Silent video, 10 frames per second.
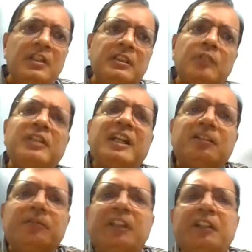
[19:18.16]
Now
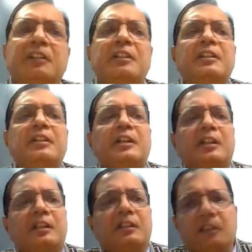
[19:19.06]
that's where
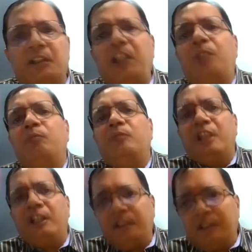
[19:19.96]
the team
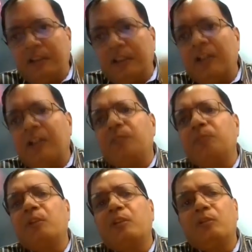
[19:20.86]
then
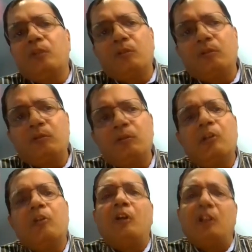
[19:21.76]
took
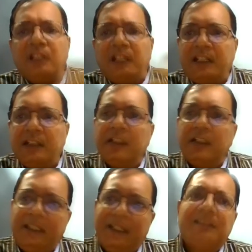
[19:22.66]
a call that
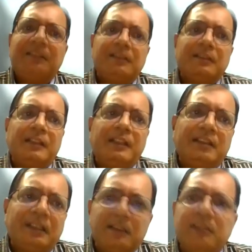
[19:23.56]
yes, these
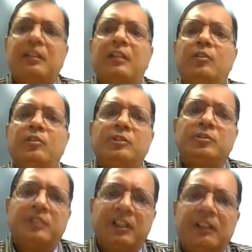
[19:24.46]
are the scenarios we
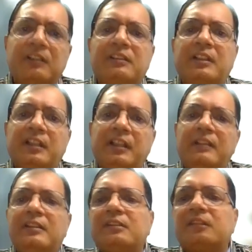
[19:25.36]
should address, and
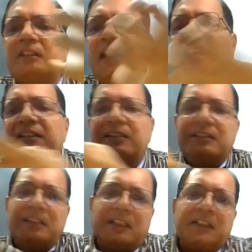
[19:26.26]
these are certain
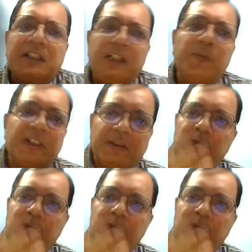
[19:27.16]
actions and other elements.